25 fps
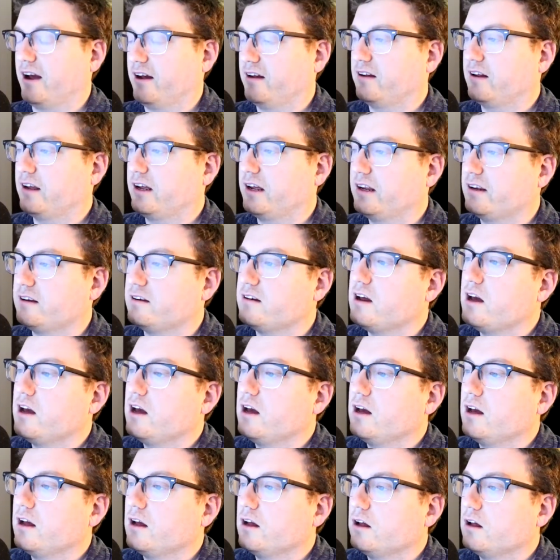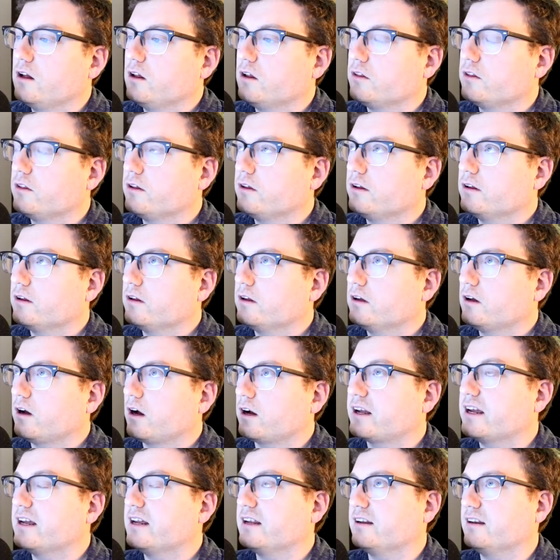and
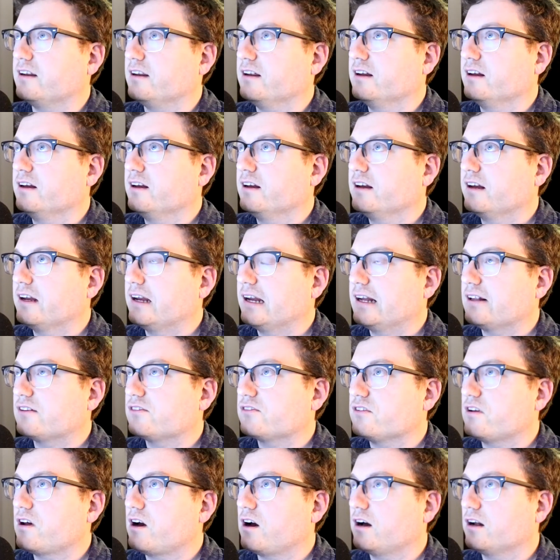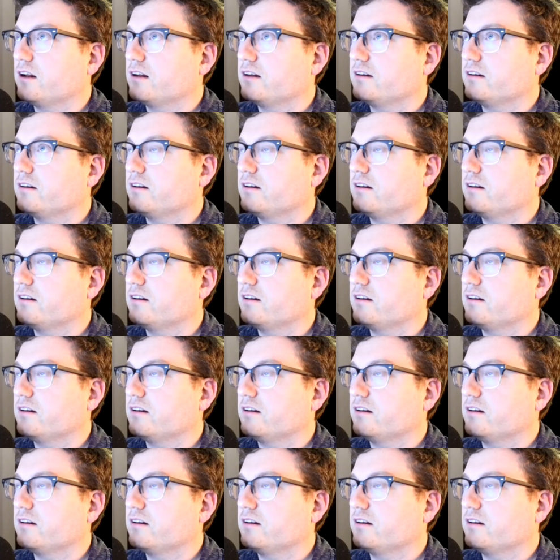again, it's not